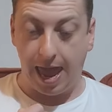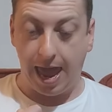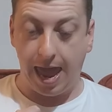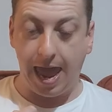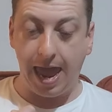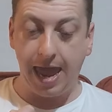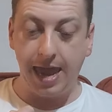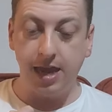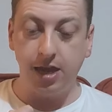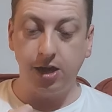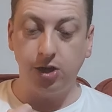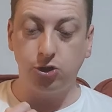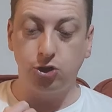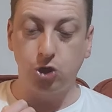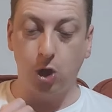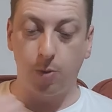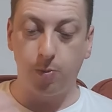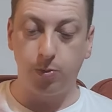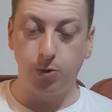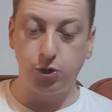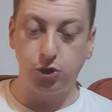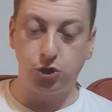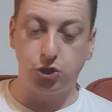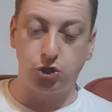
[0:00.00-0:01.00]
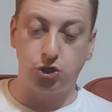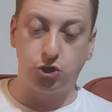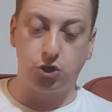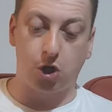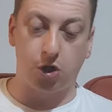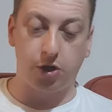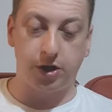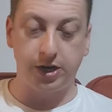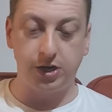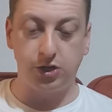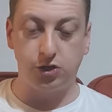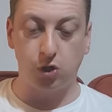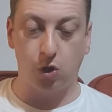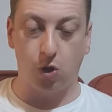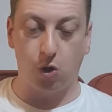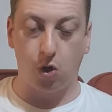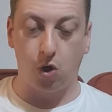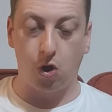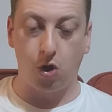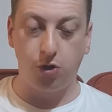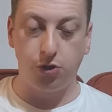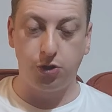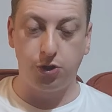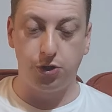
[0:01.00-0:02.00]
AEW studies
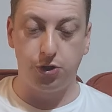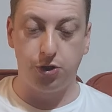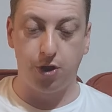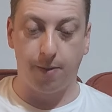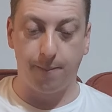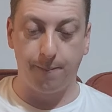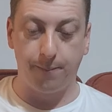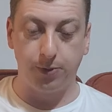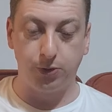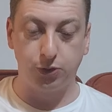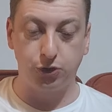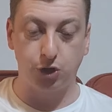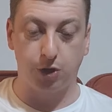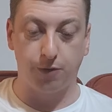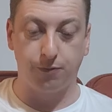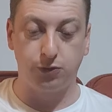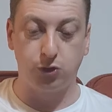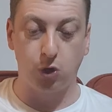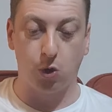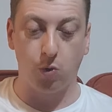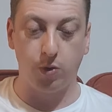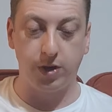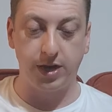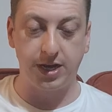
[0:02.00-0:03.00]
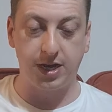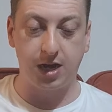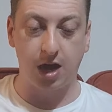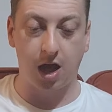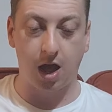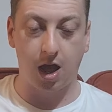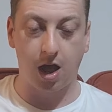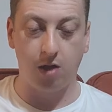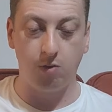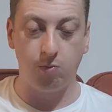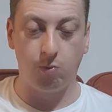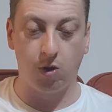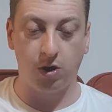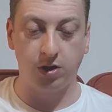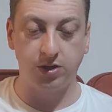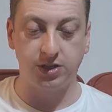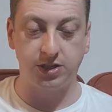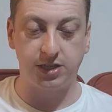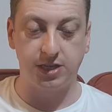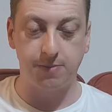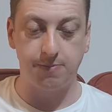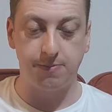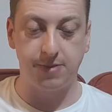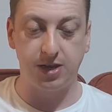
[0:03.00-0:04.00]
all the numbers of Tony Khan, wants
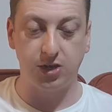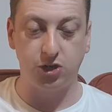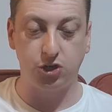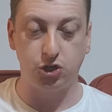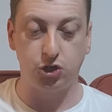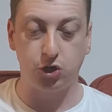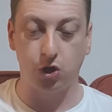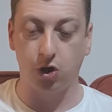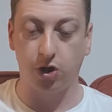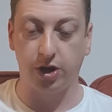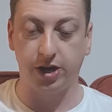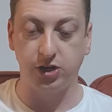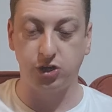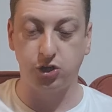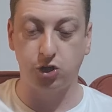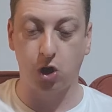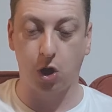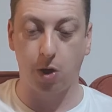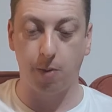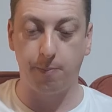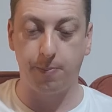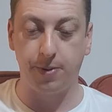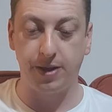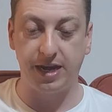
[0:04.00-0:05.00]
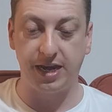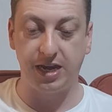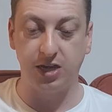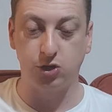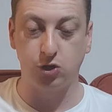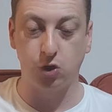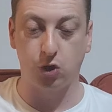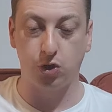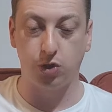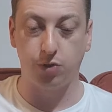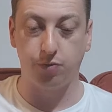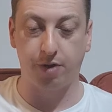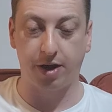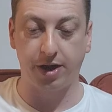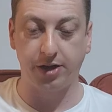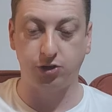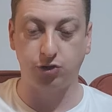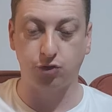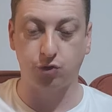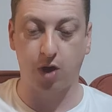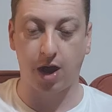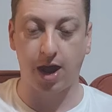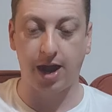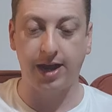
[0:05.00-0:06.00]
to make sure his company is on the right
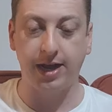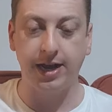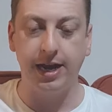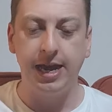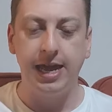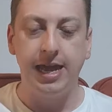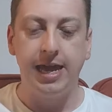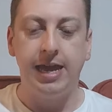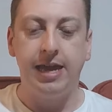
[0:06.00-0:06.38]
track.